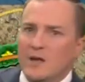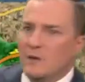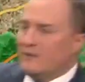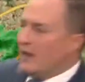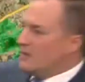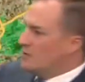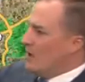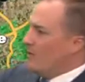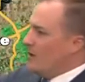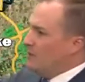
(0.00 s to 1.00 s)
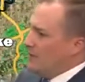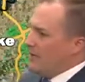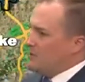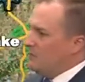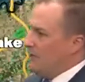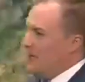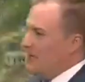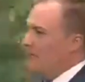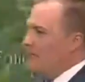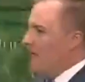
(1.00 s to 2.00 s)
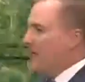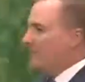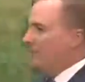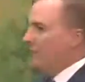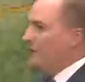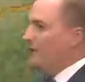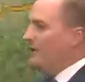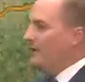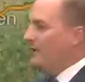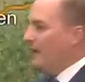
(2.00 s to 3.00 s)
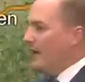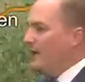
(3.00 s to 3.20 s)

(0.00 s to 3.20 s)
We've got Strawberry Plains, Blaine, and Cherokee Lake.